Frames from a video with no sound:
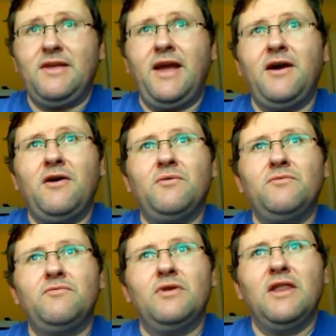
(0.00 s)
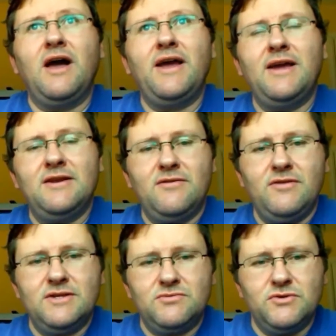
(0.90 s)
how reliant
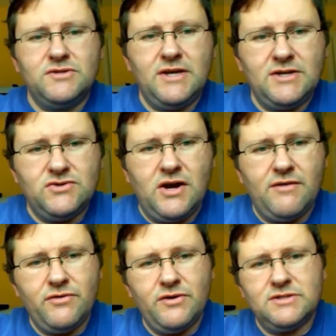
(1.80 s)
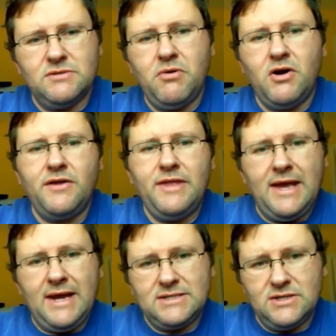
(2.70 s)
this Realtek driver is upon the
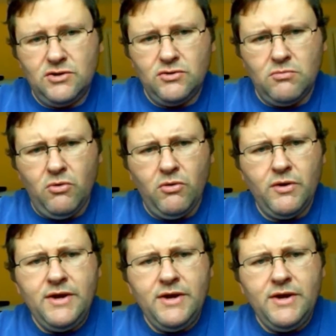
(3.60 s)
executable.